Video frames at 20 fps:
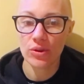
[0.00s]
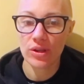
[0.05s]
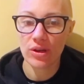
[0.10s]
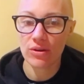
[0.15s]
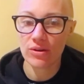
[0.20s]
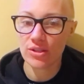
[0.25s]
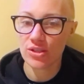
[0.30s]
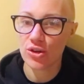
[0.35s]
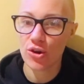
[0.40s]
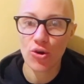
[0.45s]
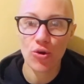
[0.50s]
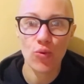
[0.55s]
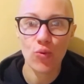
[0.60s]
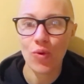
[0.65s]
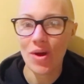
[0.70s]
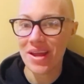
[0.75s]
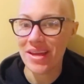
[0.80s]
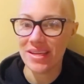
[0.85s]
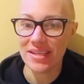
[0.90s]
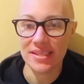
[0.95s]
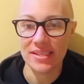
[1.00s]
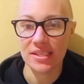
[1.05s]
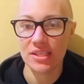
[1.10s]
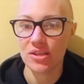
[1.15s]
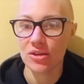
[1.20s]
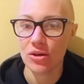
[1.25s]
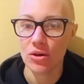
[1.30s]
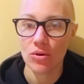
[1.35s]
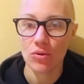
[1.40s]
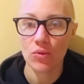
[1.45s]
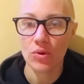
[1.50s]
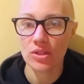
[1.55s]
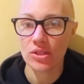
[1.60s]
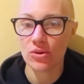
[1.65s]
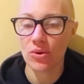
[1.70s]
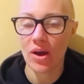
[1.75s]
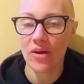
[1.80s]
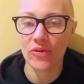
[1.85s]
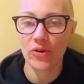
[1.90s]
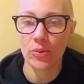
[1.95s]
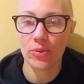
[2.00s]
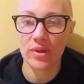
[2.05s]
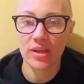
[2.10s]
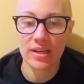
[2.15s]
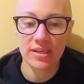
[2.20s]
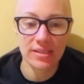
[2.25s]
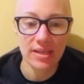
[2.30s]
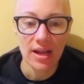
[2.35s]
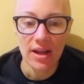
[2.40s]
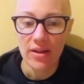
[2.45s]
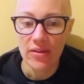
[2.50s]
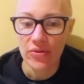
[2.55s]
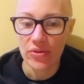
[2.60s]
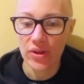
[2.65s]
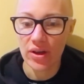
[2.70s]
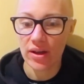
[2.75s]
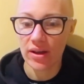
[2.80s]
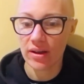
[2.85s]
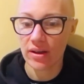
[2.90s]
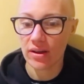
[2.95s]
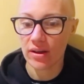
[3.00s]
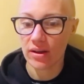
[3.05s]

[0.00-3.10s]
there's no waste whatsoever because the